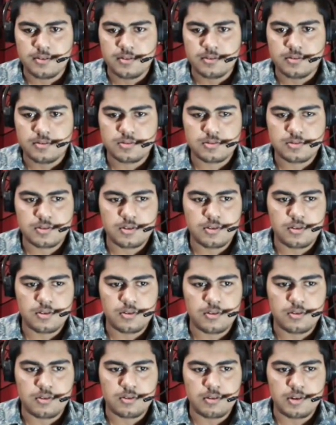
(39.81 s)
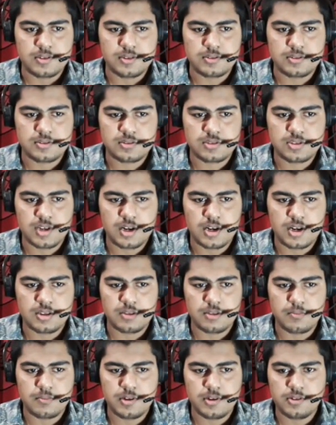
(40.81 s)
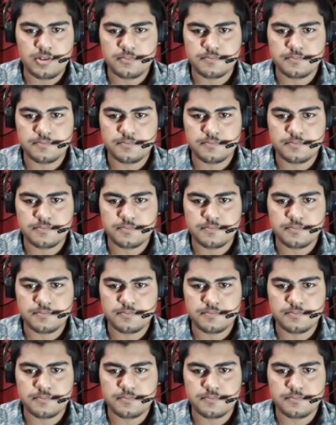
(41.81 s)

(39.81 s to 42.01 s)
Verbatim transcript: So let's start the video.